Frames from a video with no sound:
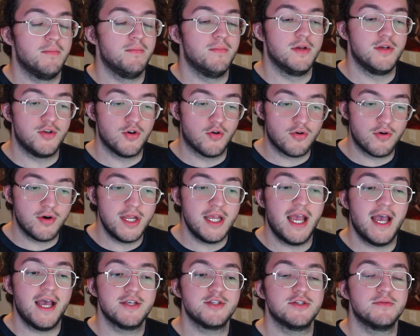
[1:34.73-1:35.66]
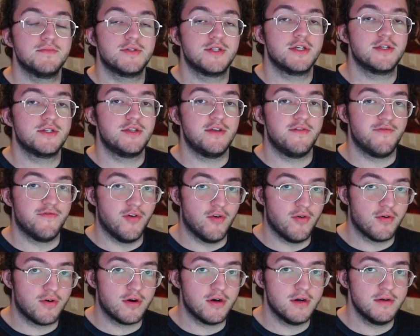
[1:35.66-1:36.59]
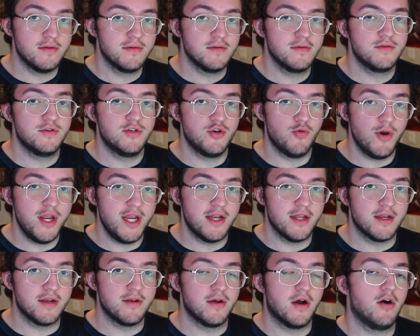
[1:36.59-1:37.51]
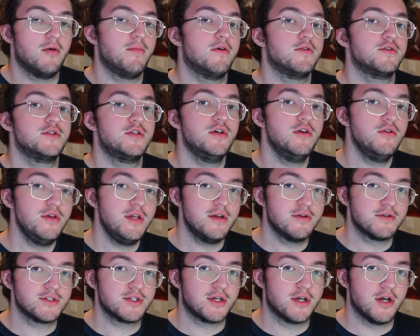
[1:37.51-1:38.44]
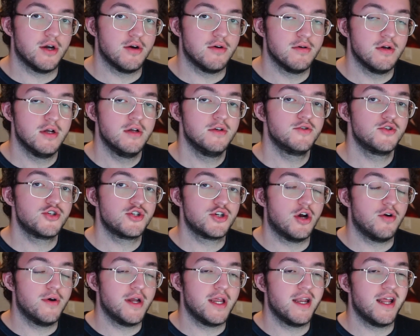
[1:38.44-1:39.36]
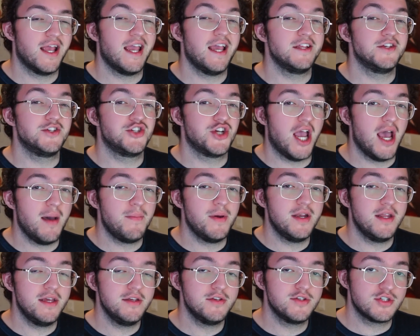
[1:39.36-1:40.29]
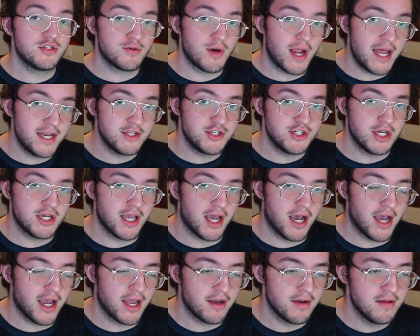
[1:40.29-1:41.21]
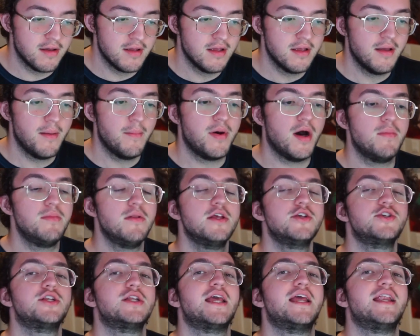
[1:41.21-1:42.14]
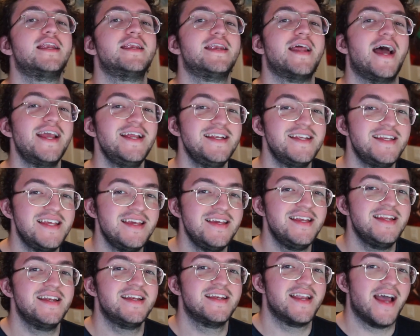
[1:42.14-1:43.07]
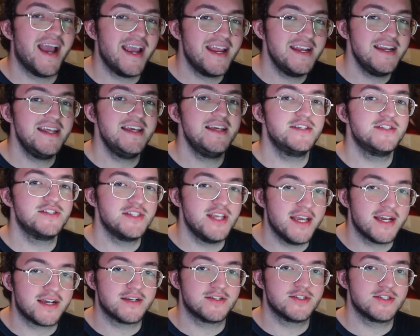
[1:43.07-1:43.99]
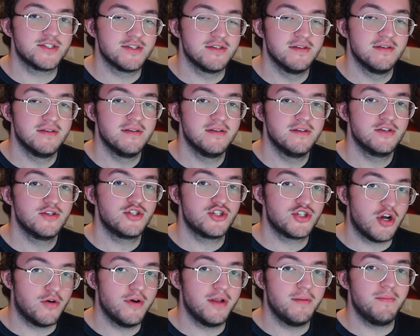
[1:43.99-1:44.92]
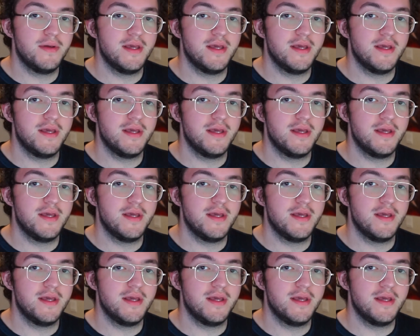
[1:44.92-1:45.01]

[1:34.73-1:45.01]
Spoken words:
Midori SM64 tweeted almost 2 years ago showing a Japanese strategy guide published in 1996 showing